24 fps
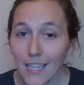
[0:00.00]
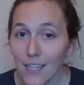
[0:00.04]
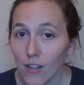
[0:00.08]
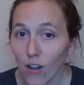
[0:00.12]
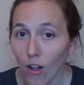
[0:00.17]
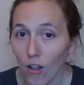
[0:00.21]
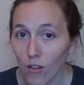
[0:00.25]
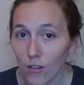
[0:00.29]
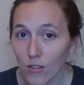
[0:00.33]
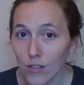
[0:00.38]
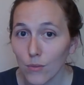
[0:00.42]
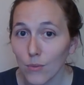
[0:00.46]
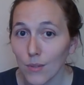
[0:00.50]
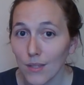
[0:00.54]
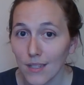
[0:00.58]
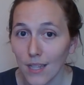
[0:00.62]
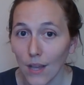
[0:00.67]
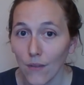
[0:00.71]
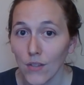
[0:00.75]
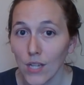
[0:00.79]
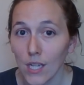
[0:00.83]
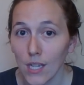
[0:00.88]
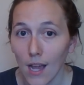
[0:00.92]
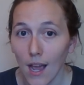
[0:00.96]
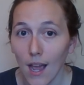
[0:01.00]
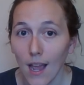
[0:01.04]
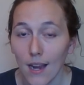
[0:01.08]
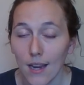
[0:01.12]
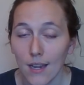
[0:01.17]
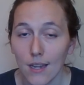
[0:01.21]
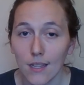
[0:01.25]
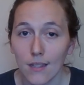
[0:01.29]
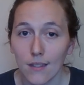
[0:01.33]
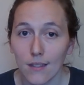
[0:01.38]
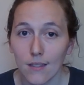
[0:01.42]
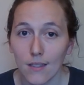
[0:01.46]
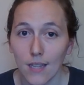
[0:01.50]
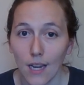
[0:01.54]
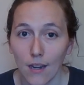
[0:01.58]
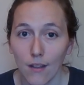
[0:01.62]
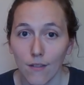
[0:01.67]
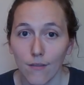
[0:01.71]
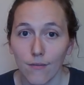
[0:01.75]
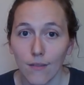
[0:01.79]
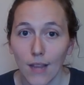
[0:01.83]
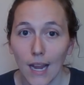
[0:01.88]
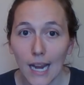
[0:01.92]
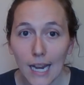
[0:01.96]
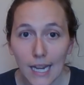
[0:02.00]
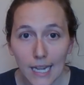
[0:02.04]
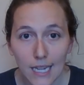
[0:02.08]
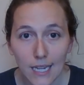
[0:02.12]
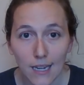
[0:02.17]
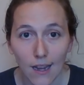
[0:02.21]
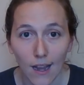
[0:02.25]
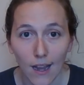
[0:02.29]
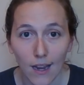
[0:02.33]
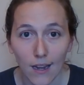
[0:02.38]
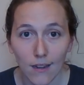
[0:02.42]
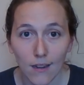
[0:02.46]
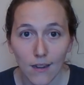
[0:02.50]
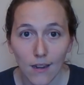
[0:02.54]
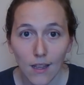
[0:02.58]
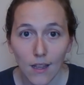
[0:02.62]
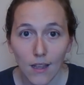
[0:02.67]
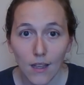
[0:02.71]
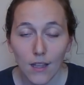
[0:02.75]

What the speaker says: It was $79 instead of $89.